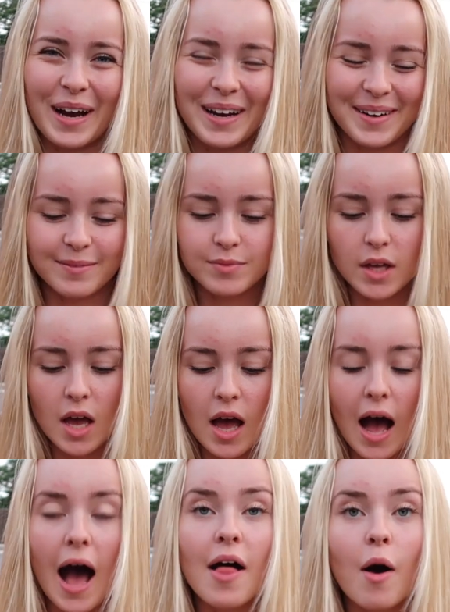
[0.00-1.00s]
why not
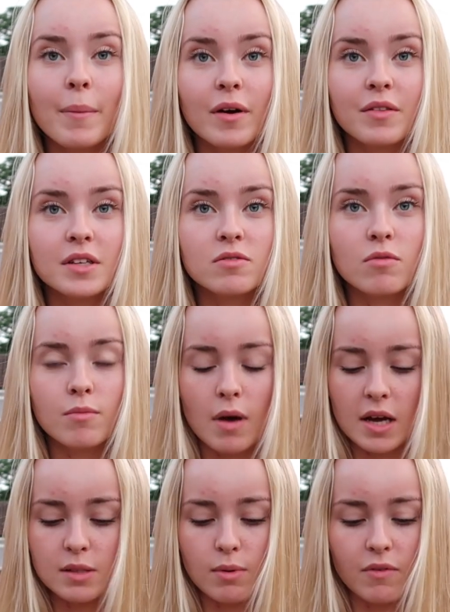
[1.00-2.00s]
I, oh my god this
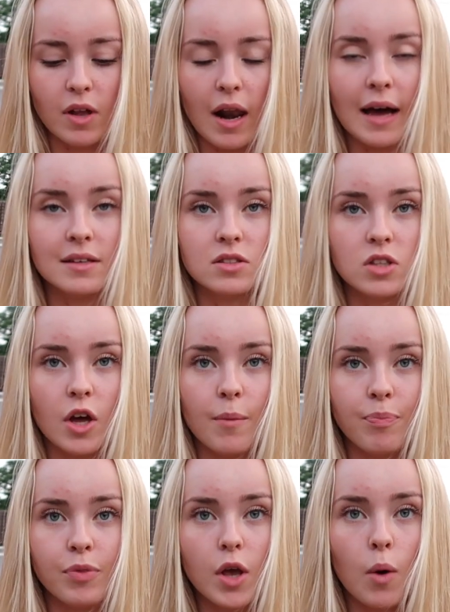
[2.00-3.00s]
reminds me of the last
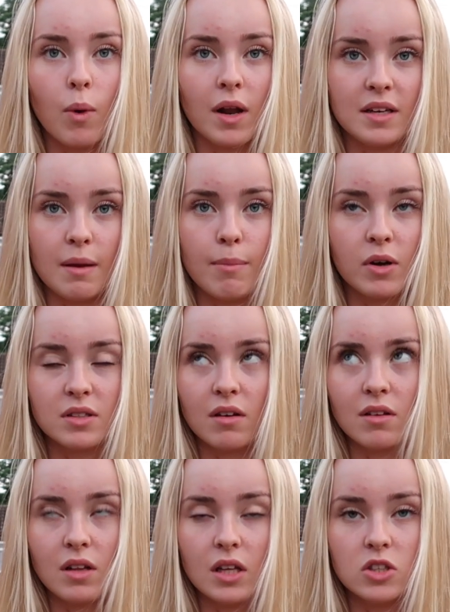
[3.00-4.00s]
um one i did because i
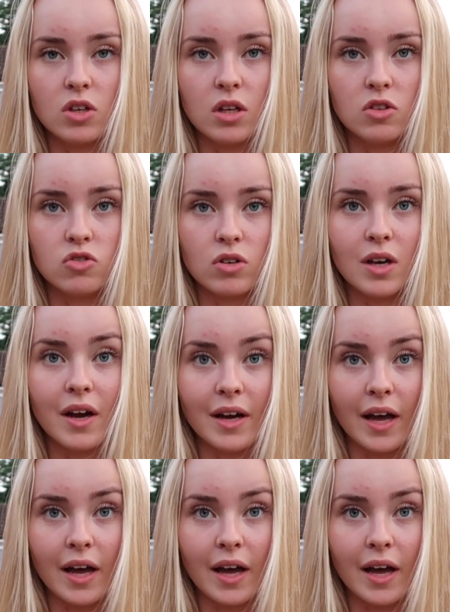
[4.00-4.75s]
was literally in the street